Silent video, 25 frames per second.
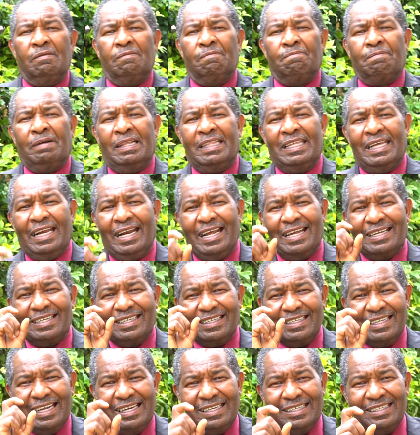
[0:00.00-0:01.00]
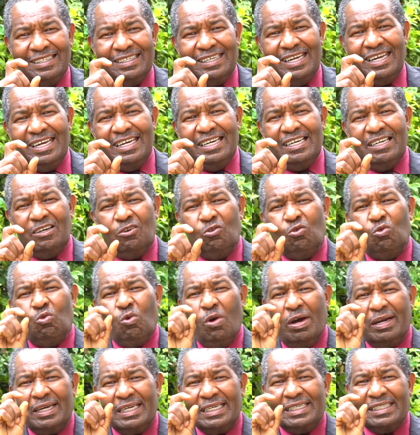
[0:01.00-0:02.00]
But there are certain
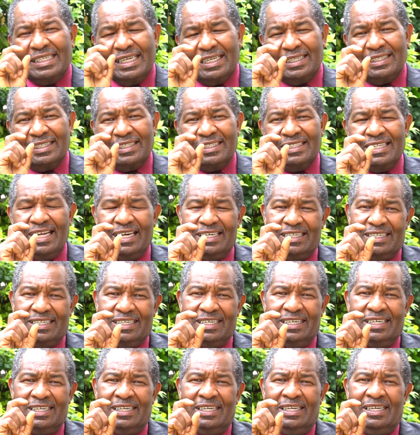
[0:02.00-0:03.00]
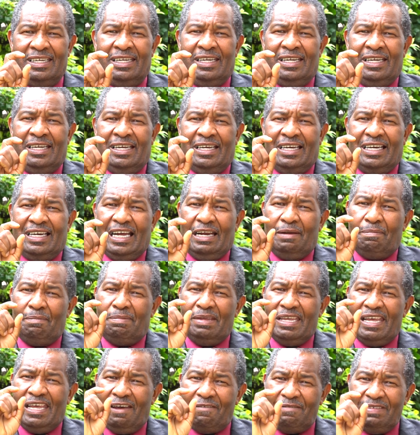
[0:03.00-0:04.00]
qualities that can
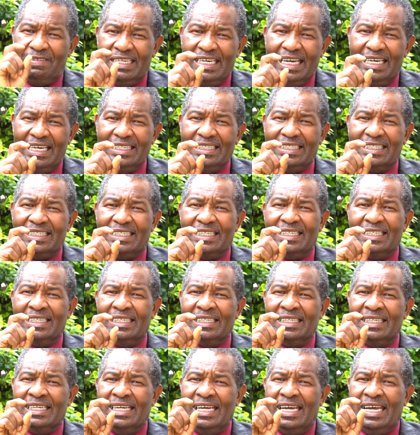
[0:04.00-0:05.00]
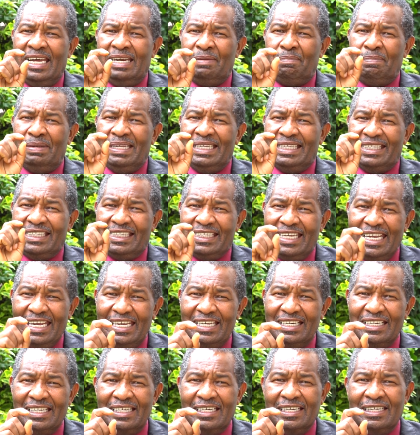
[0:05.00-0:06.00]
be evident and be
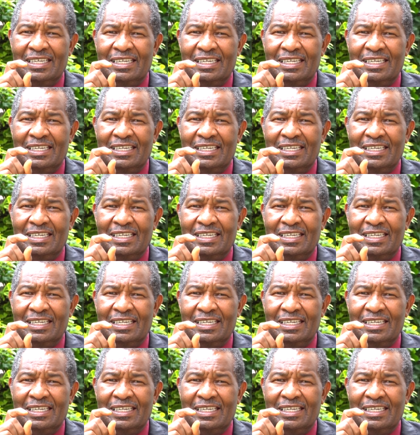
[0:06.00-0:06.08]
seen